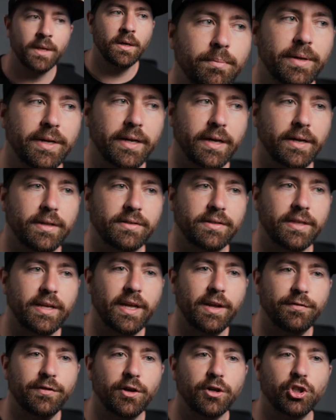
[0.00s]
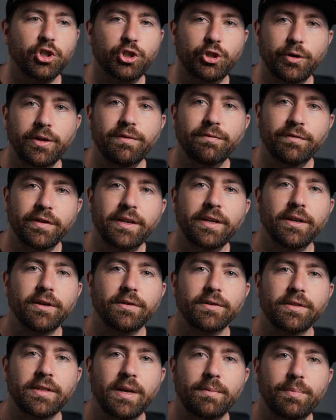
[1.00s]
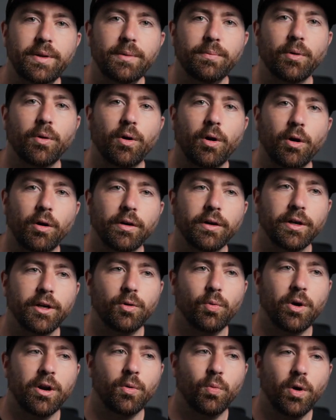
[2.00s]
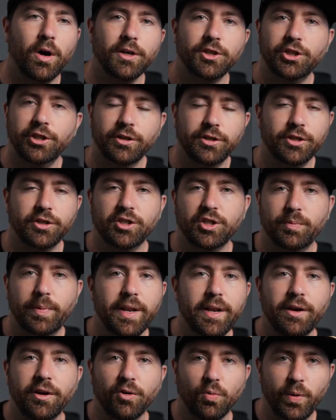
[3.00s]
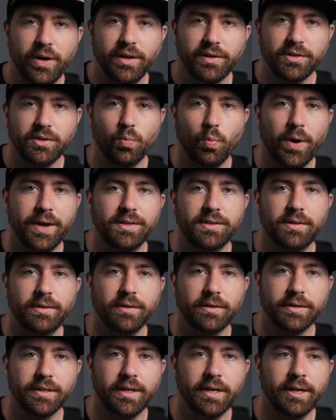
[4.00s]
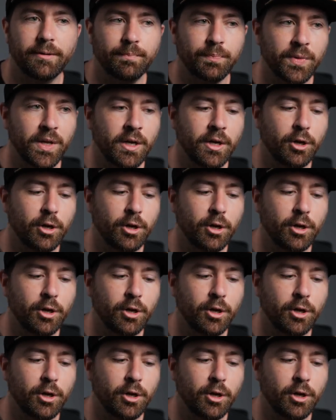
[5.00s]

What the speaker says: because if you're shooting videos that people aren't gonna wanna watch, you're just spinning your wheels and wasting your time.